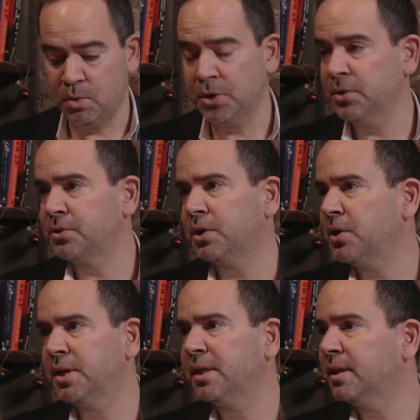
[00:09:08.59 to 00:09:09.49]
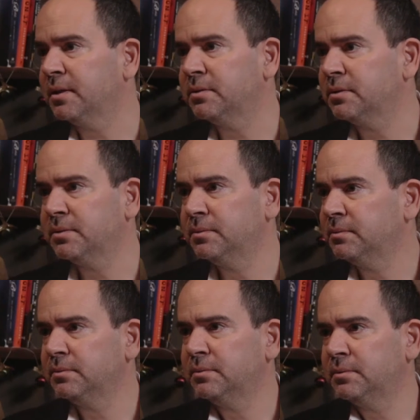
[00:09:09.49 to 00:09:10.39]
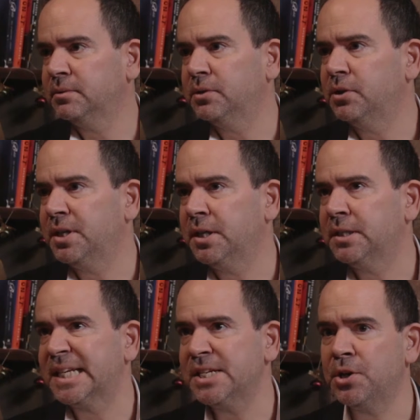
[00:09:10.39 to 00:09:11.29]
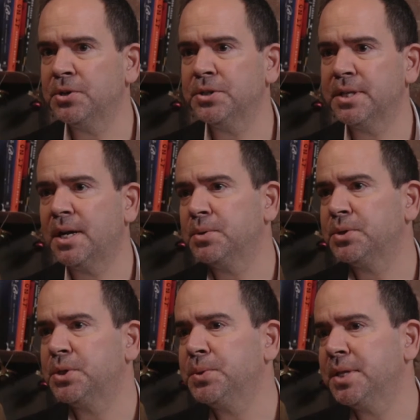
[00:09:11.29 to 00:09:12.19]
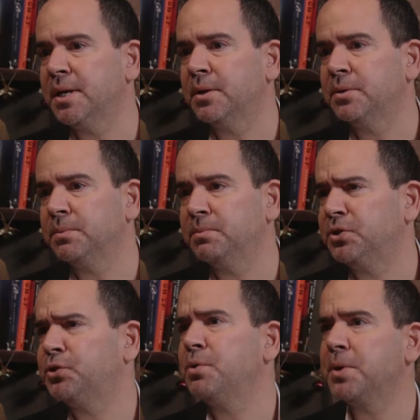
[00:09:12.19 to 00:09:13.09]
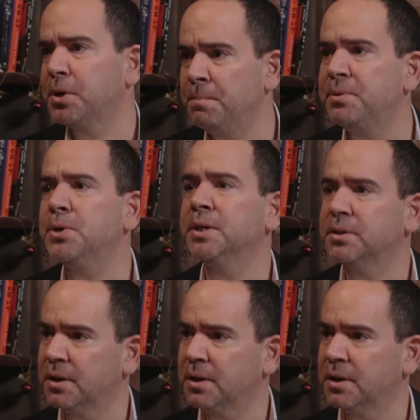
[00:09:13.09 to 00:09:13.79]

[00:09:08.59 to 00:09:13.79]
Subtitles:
one of those lucky things. The technologies that I was doing there, some distributed computing